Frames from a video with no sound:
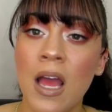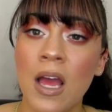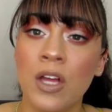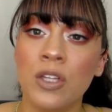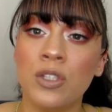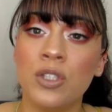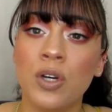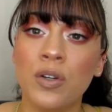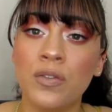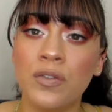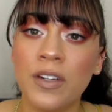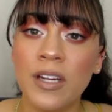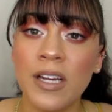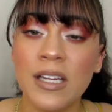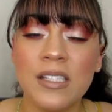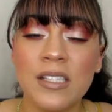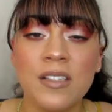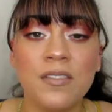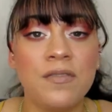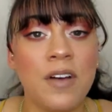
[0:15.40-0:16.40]
Don't
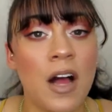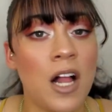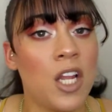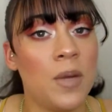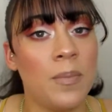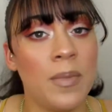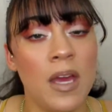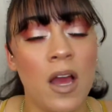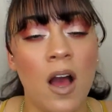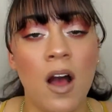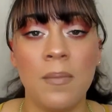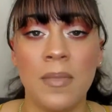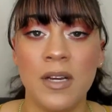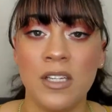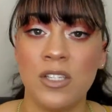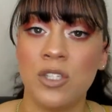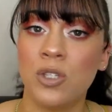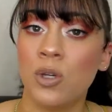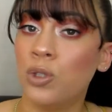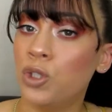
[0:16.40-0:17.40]
forget to follow me on my
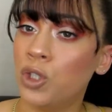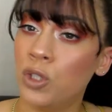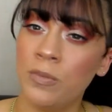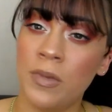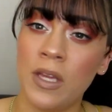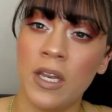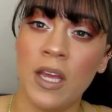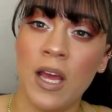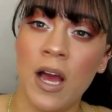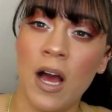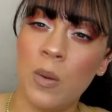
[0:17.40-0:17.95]
social media.